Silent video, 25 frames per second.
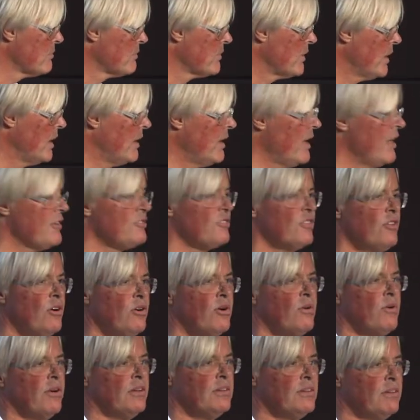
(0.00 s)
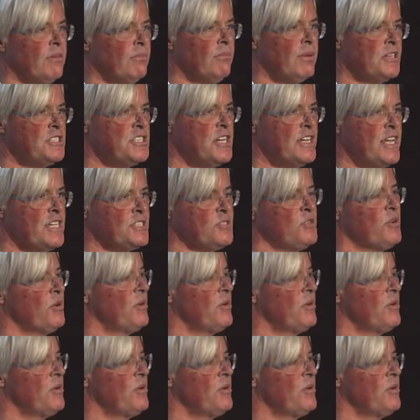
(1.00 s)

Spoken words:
The machine has no